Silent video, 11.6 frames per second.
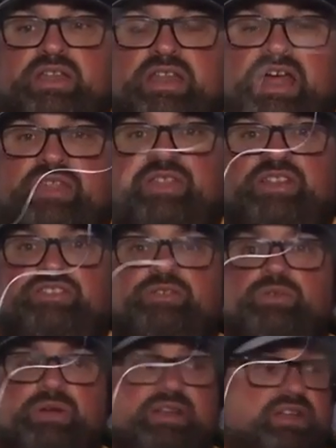nothing
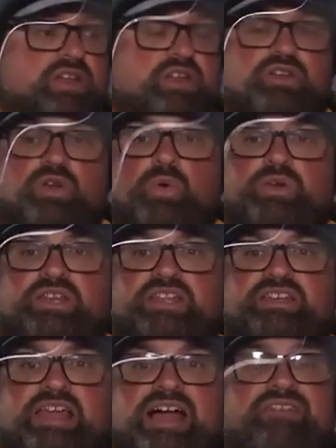to it. No
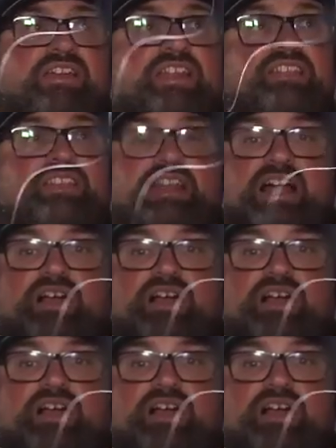need to have anything